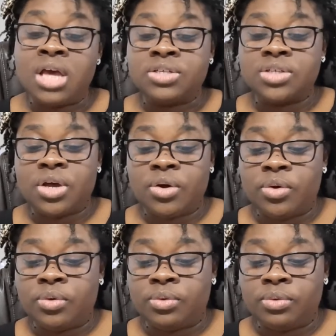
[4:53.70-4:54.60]

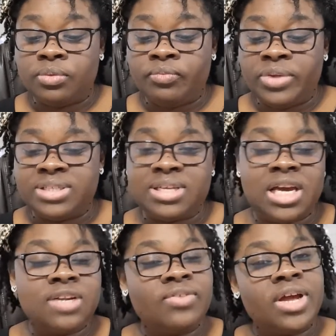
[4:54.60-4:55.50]
So it's
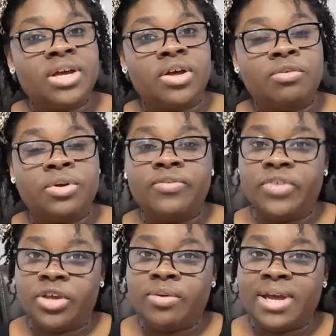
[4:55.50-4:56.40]
kind of like a
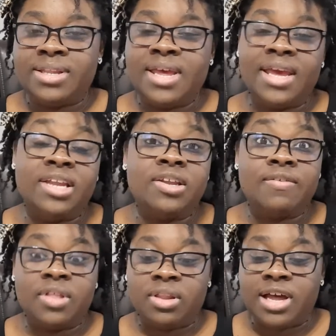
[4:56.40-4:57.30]
review at the end
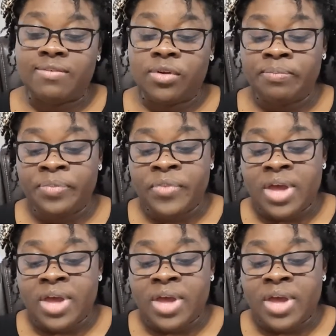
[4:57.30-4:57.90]
of the level,